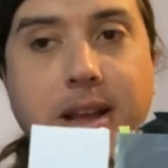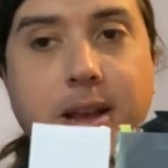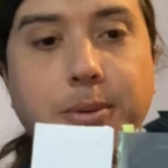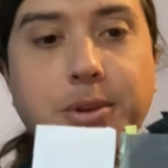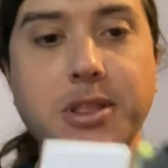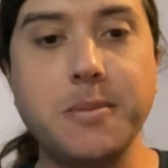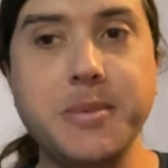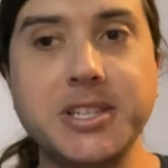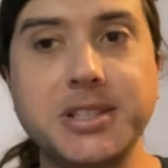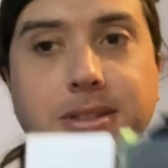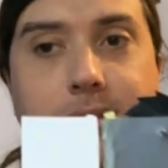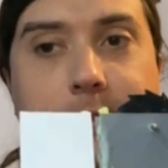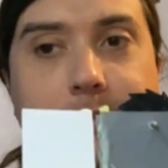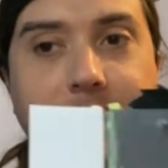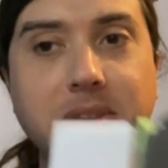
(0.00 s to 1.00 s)
When the
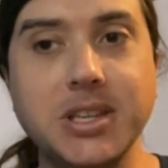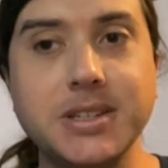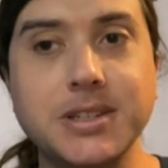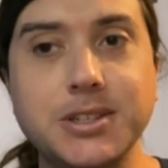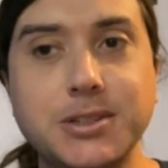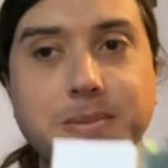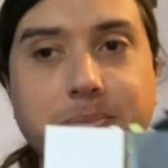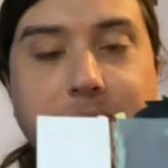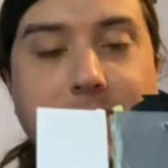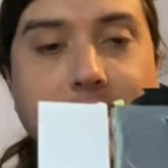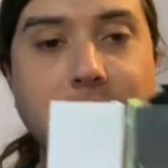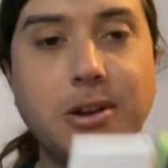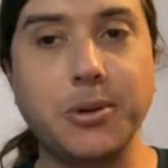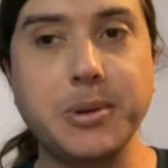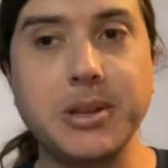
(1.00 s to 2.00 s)
missile is, you
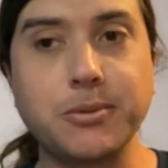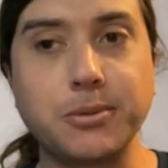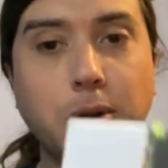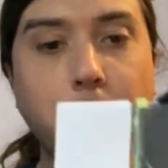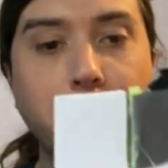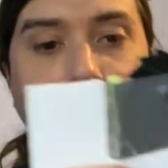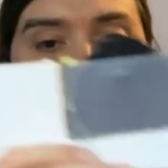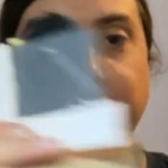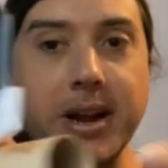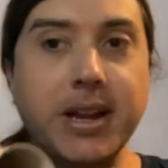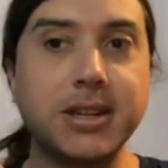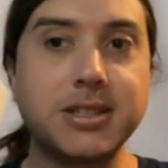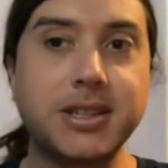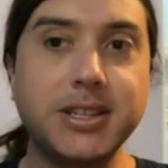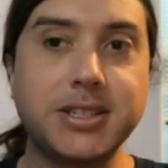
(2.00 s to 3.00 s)
know, rolling, right?
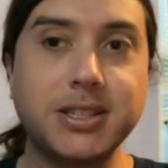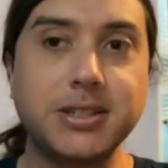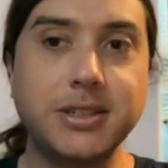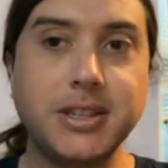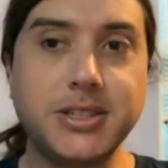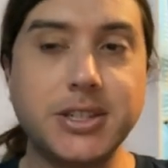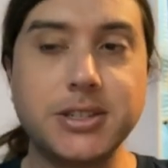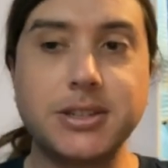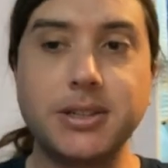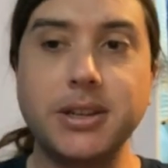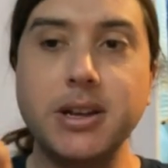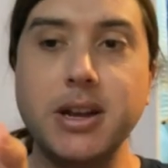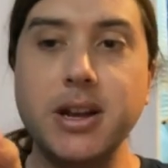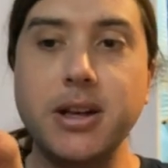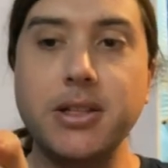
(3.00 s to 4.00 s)
Because this is this is
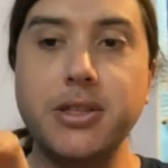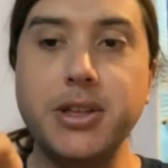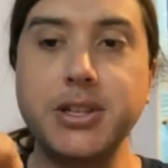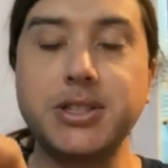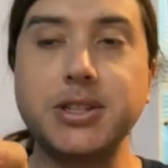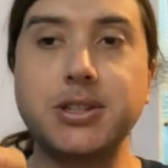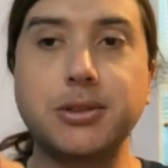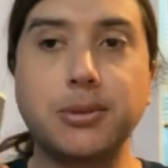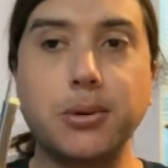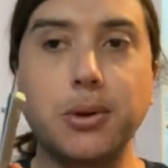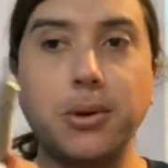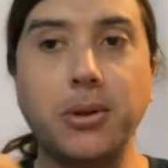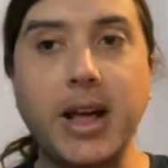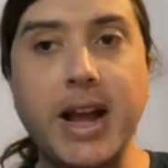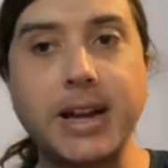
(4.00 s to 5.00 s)
this is the
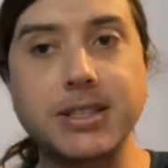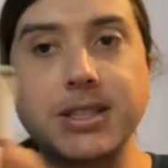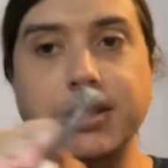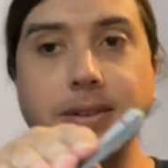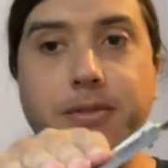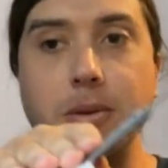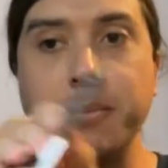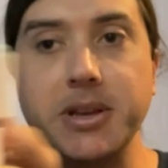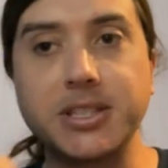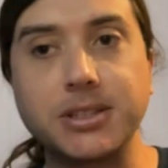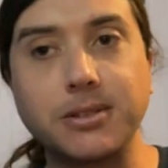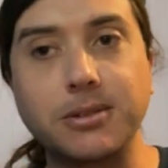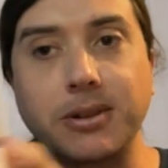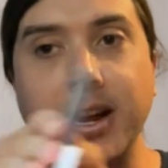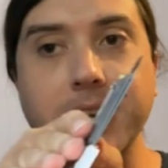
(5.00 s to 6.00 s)
roll axis of the
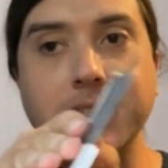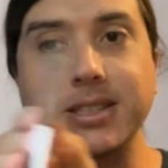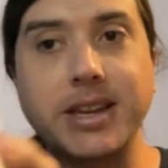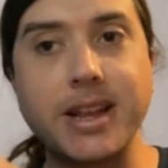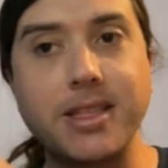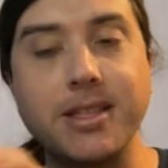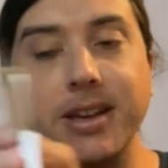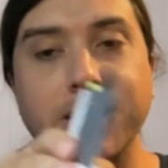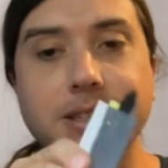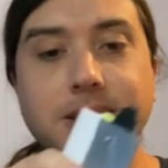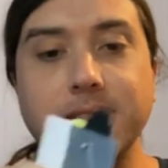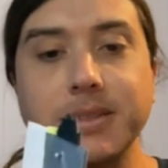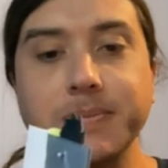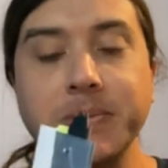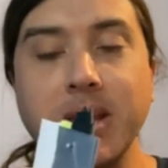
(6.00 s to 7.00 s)
missile, right? It's like
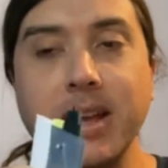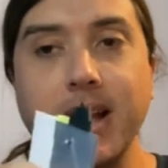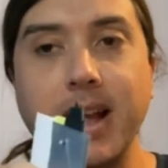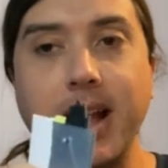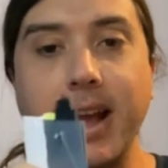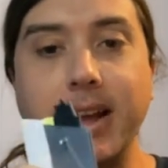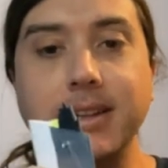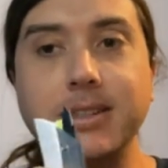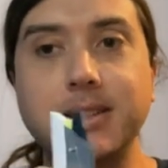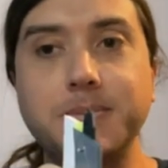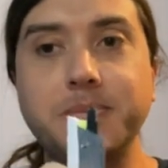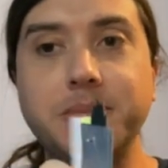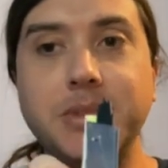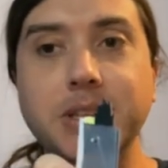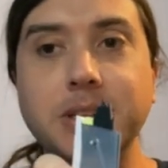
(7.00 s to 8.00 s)
this, and
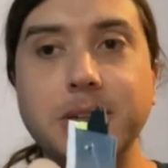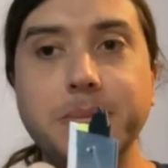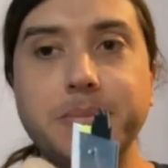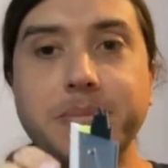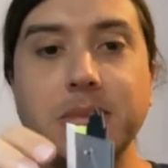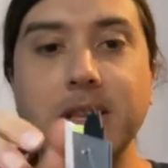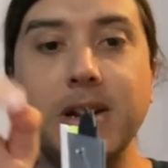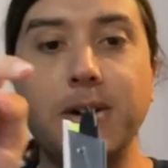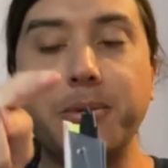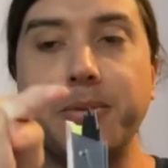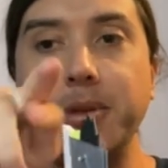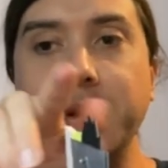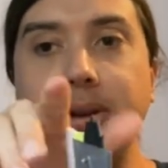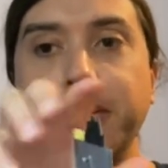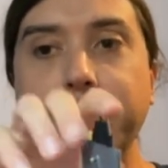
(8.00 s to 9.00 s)
the you know
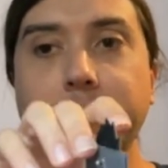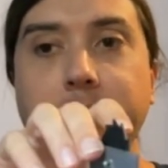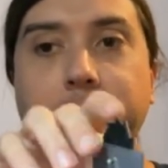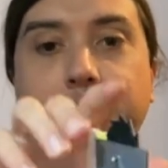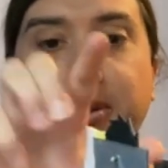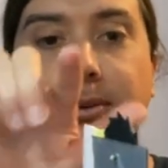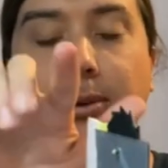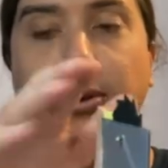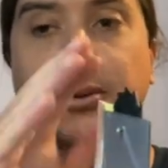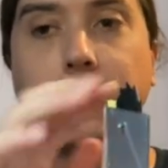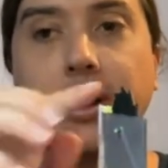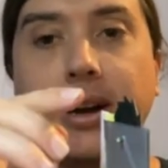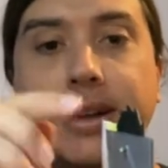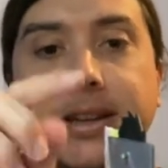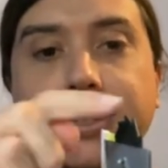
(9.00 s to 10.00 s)
the the
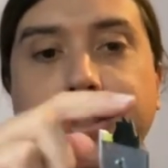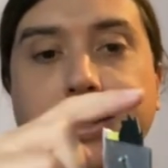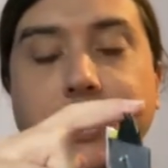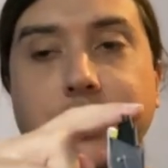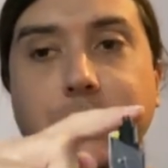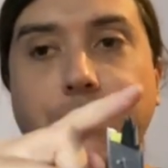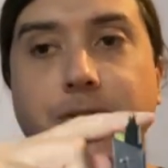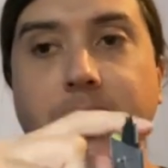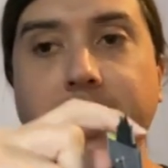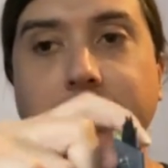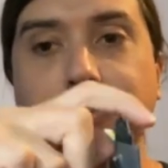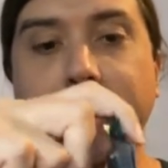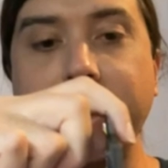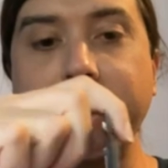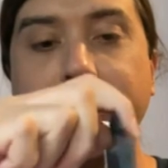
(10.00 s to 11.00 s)
roller is is fixed,
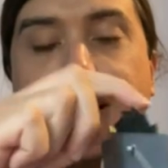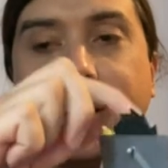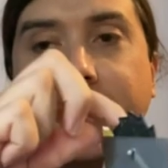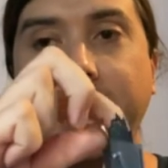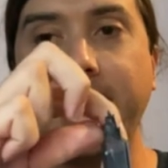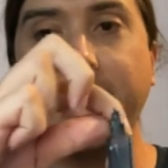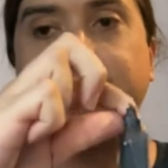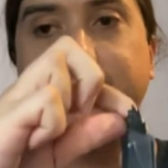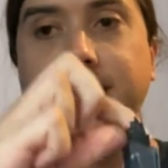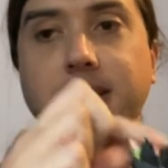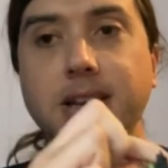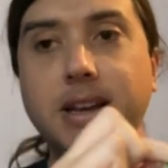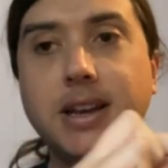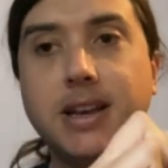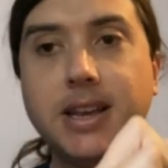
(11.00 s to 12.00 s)
right? It, it can't
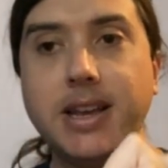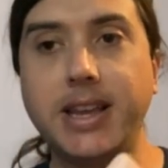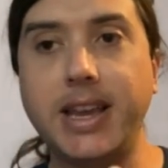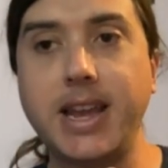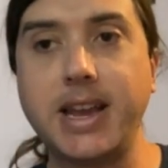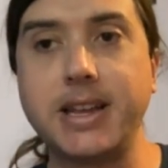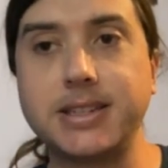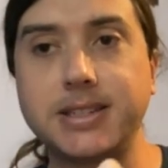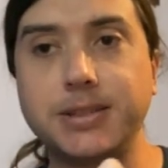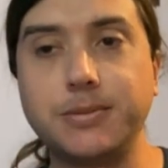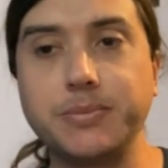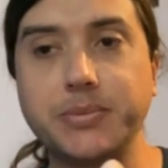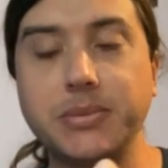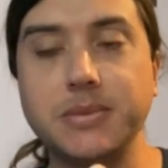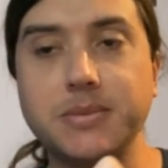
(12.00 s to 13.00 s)
it can't
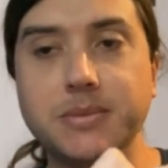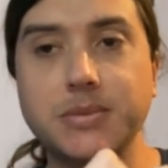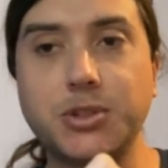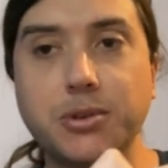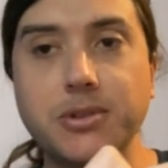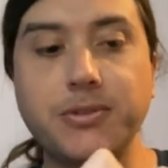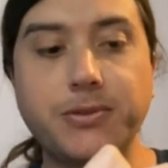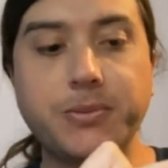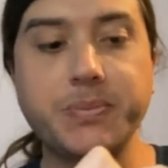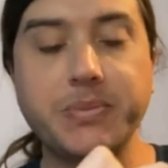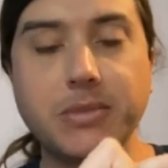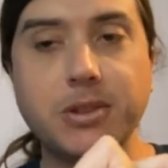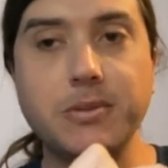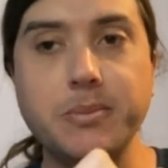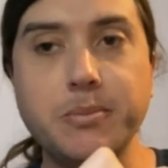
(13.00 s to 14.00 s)
sort of
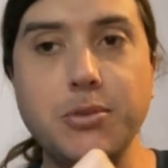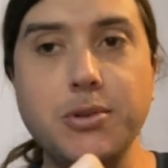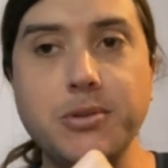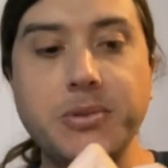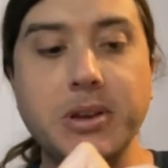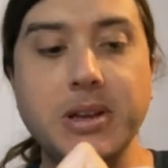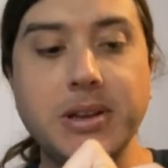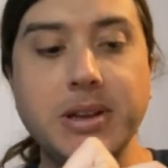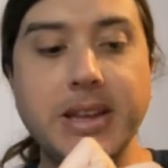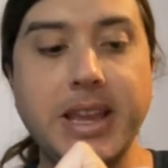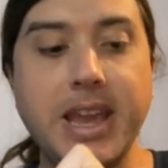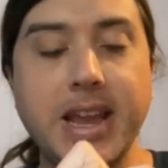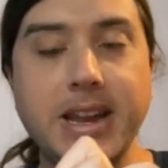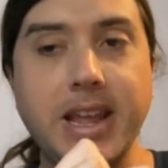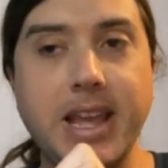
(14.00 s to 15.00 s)
move the it
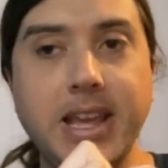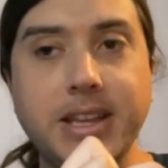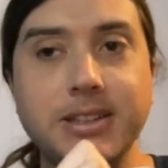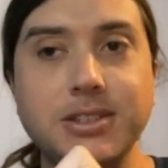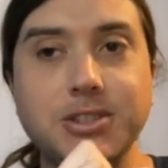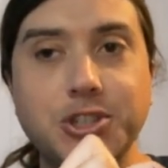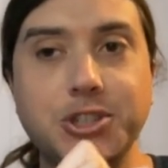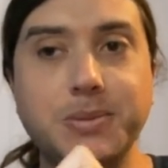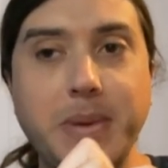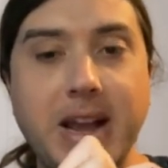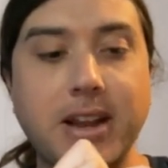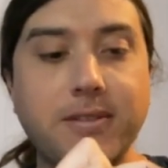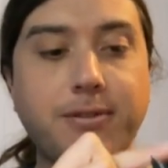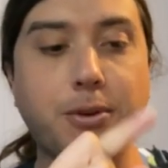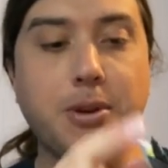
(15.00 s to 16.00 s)
can't hinge
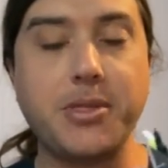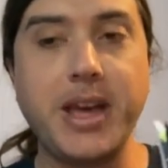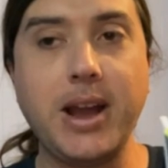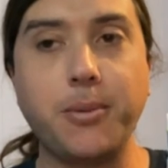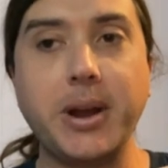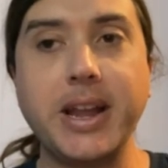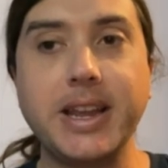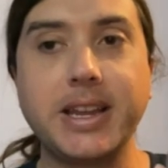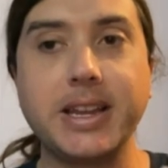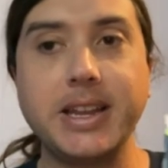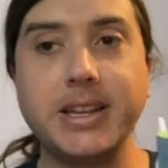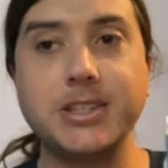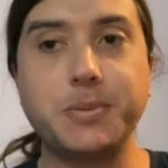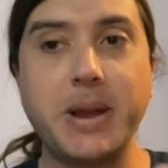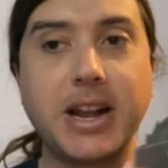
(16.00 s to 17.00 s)
back and forth that way. It can
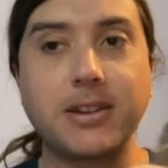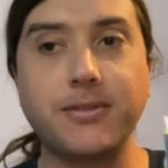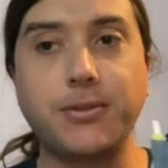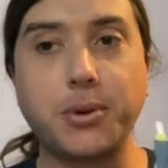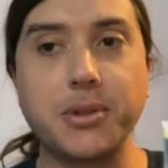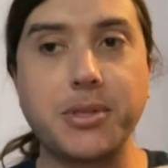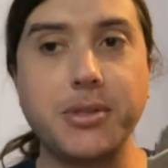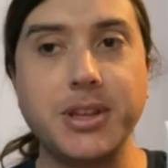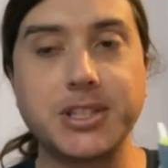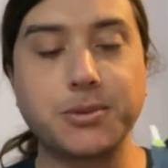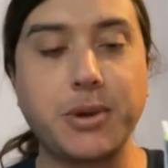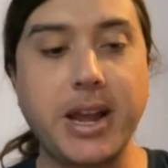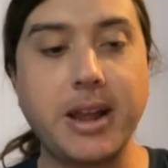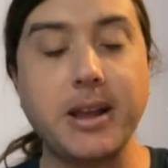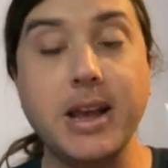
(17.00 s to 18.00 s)
hinge back and forth this
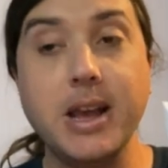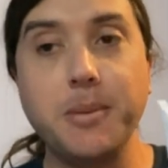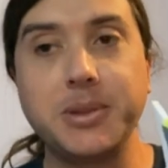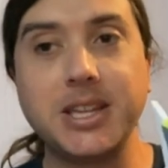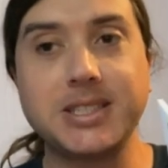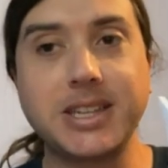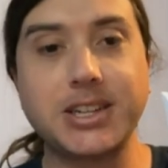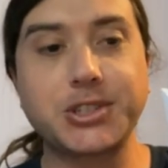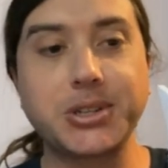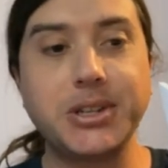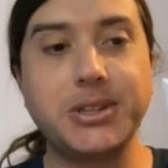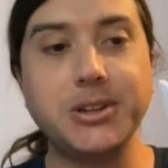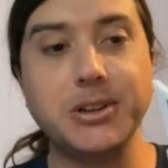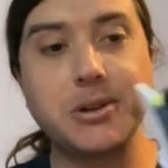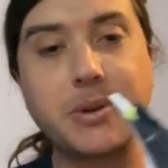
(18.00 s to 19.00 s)
way, but that's actually
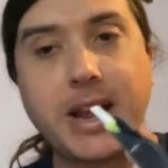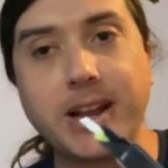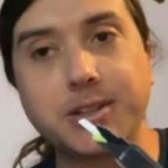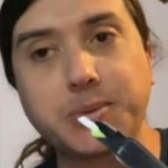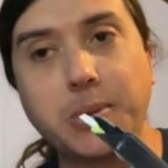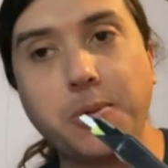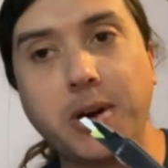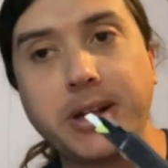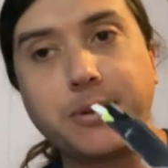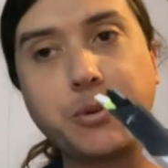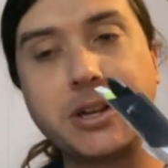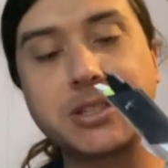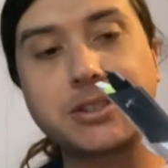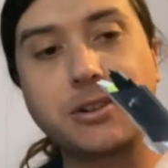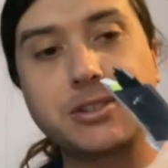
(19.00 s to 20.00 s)
good, right? Because we want when
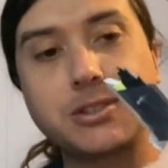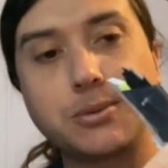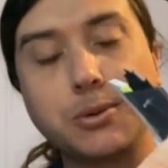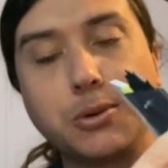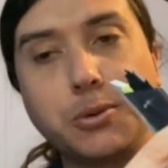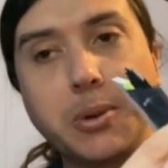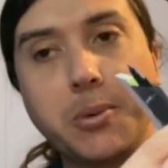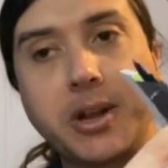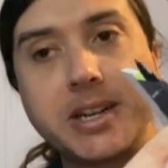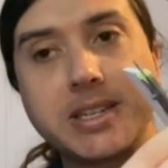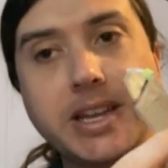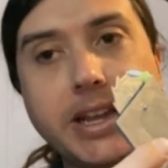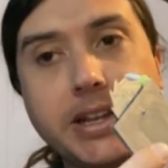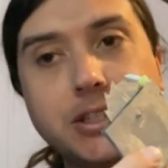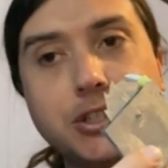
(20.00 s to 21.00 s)
it starts to roll, we want it to
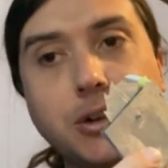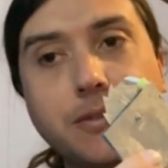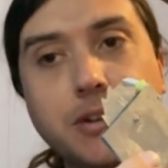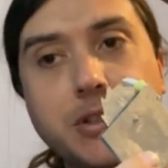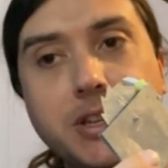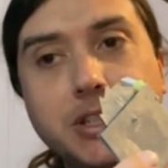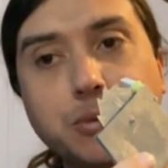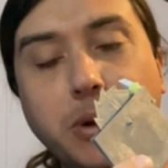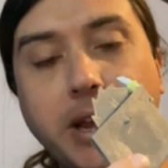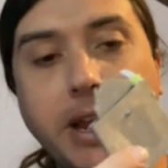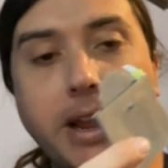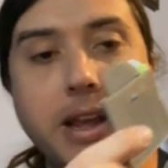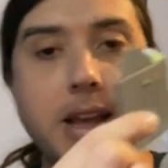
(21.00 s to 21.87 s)
hinge over this way